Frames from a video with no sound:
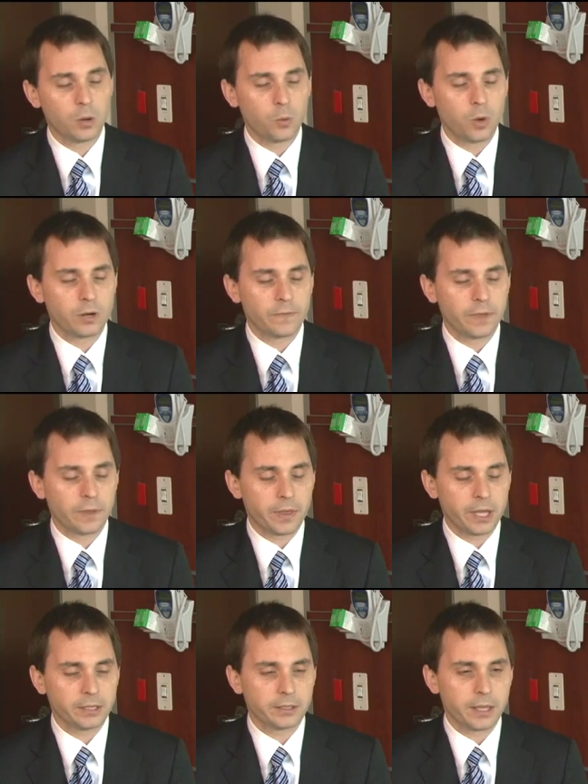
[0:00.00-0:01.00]
one of the
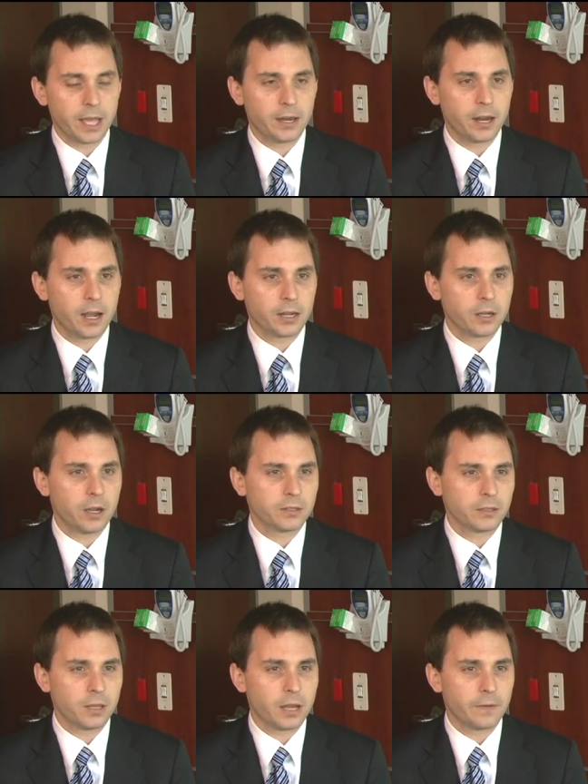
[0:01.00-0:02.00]
things that uh,
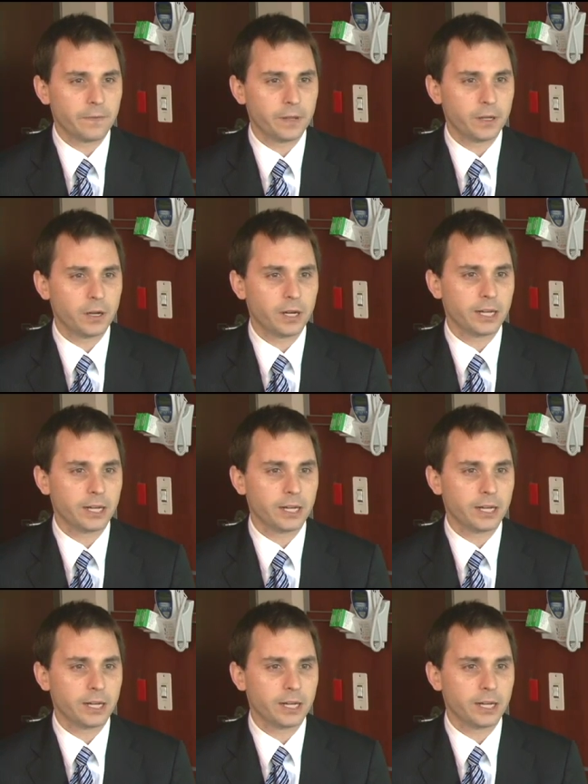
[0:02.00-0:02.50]
causes a lot of fear